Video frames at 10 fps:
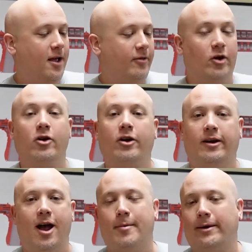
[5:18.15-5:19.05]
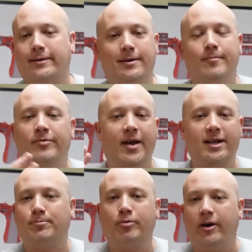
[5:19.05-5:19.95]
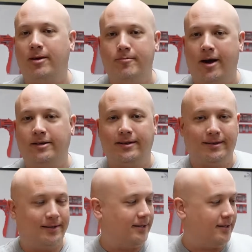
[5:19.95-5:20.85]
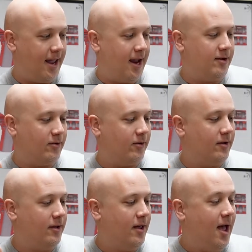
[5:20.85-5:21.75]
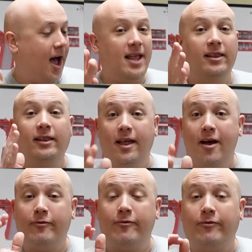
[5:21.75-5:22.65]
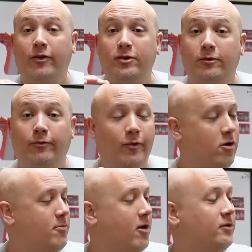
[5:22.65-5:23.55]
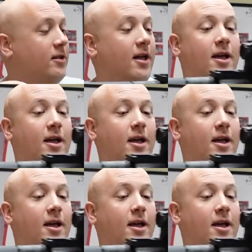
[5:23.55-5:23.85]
the ergonomics, that's pretty much standard. I love, first and foremost,